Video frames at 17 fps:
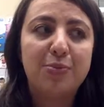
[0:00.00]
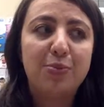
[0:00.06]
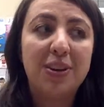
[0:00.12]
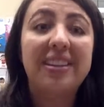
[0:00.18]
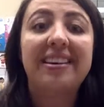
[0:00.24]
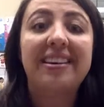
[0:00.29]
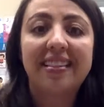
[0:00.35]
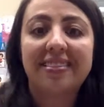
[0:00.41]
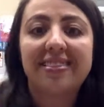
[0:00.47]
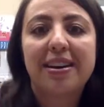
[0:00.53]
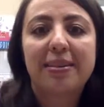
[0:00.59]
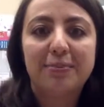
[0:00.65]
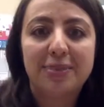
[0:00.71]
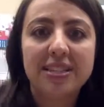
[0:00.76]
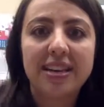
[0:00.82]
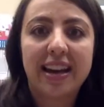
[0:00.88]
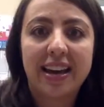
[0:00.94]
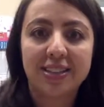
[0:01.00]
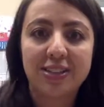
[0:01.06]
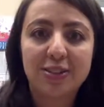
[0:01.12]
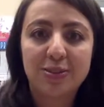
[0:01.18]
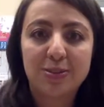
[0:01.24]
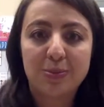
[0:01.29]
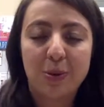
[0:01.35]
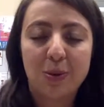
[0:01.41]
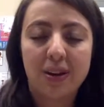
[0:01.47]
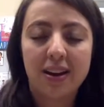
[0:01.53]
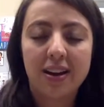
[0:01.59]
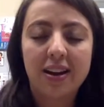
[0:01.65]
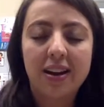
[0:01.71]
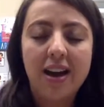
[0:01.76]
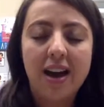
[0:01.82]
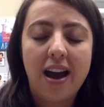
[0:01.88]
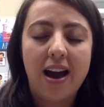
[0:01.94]
would get them to answer more
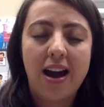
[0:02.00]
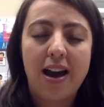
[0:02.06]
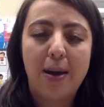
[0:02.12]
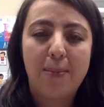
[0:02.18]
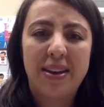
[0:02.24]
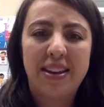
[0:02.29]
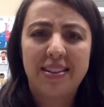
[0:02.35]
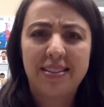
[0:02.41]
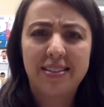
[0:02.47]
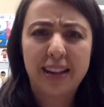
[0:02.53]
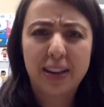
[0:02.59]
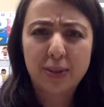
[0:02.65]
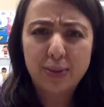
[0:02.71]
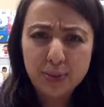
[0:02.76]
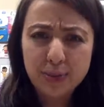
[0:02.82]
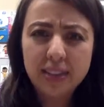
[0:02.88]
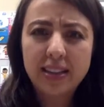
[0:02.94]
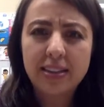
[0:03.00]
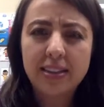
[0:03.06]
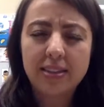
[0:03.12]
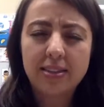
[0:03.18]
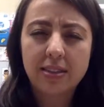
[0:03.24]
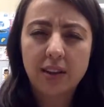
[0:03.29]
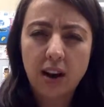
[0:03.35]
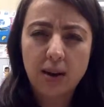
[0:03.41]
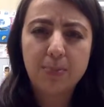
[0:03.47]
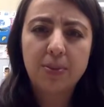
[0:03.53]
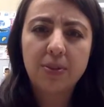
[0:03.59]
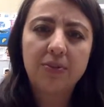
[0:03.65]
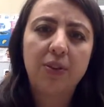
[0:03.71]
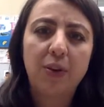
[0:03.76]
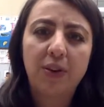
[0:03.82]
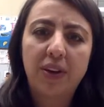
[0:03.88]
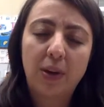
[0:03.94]
in a like really
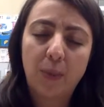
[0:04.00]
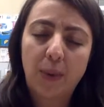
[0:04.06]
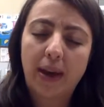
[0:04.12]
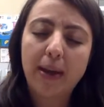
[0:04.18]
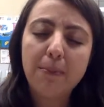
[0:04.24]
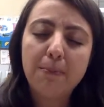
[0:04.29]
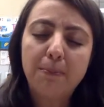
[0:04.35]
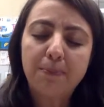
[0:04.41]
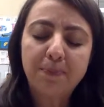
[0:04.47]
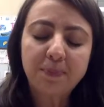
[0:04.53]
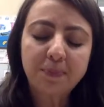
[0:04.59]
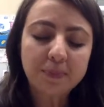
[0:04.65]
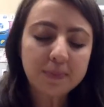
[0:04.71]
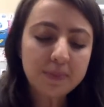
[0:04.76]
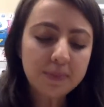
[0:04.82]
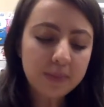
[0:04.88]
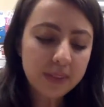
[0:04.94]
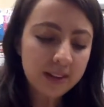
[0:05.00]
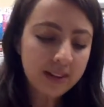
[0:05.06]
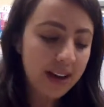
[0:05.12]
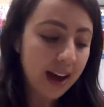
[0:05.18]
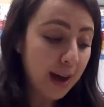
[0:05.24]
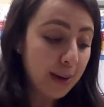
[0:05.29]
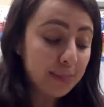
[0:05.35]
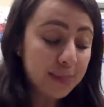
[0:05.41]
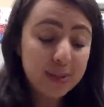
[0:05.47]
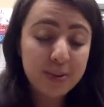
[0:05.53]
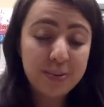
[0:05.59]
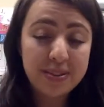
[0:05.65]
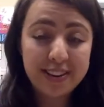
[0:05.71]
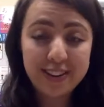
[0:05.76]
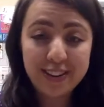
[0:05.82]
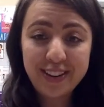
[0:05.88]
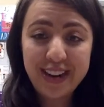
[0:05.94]
thought-provoking way. So
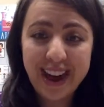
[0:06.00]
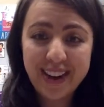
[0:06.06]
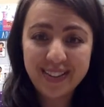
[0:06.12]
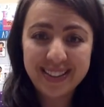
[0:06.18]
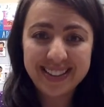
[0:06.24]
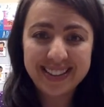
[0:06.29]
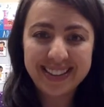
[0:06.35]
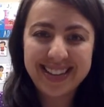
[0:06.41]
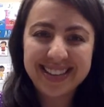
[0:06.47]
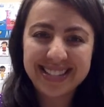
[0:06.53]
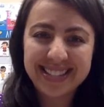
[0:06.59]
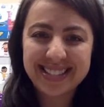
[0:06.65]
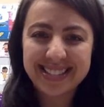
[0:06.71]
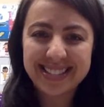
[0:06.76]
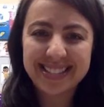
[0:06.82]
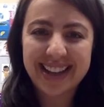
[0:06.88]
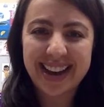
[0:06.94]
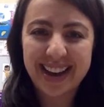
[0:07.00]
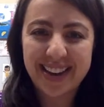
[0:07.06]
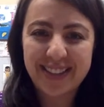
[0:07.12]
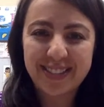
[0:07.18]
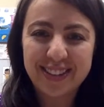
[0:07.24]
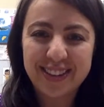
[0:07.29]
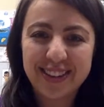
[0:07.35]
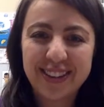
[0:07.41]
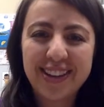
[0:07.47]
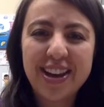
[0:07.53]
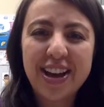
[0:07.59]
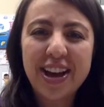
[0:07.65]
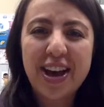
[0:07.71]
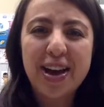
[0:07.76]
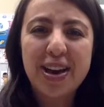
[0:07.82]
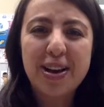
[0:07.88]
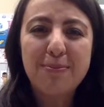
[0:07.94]
there you have it. This is our
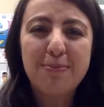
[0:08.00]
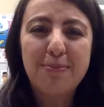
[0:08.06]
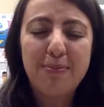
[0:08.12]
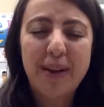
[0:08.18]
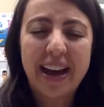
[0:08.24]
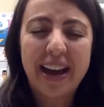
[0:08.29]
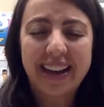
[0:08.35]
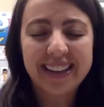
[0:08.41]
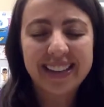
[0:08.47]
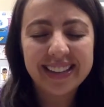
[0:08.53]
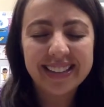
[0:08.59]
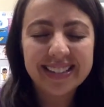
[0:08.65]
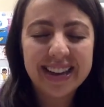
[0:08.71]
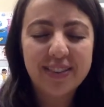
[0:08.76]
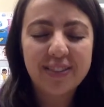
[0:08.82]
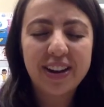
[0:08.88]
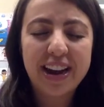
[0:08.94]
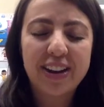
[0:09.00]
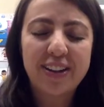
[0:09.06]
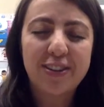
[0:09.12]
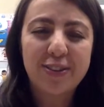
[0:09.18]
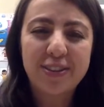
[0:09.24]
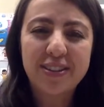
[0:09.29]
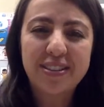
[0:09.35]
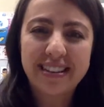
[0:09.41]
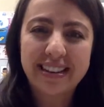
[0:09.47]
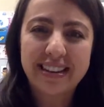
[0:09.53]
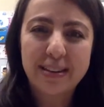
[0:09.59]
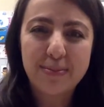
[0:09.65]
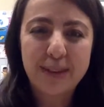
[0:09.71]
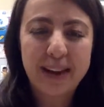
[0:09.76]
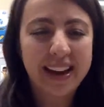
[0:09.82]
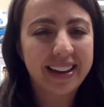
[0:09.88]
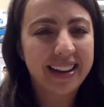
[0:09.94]
packet, our higher order thinking
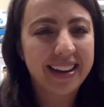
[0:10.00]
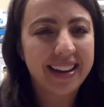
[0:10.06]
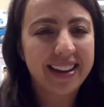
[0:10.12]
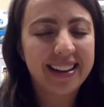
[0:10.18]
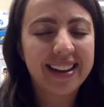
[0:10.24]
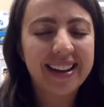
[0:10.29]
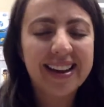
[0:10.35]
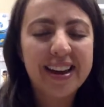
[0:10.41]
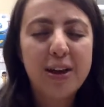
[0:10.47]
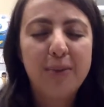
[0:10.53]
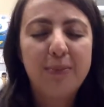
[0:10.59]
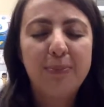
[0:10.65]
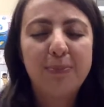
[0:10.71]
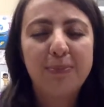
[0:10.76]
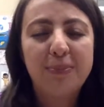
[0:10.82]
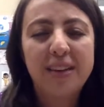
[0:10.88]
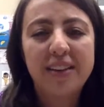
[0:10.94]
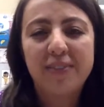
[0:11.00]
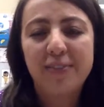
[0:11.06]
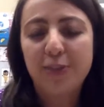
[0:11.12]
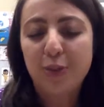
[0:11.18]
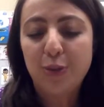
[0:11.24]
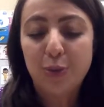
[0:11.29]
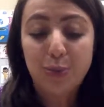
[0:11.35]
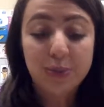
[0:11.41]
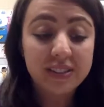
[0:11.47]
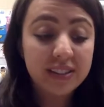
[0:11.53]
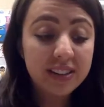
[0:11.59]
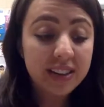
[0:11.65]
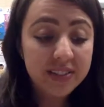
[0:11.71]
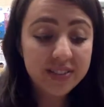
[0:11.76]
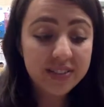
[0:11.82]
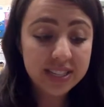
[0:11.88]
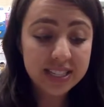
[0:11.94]
packet. If you would
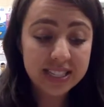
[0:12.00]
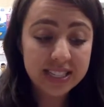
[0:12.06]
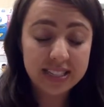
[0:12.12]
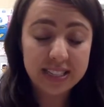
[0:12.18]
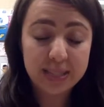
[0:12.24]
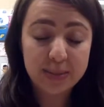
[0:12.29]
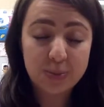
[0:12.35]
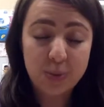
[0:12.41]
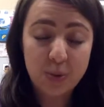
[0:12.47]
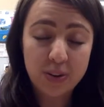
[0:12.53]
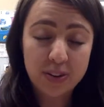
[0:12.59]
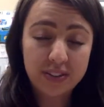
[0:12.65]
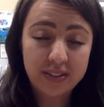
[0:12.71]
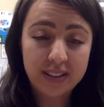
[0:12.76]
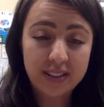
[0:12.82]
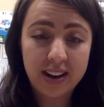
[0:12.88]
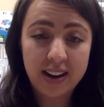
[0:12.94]
love to see some more,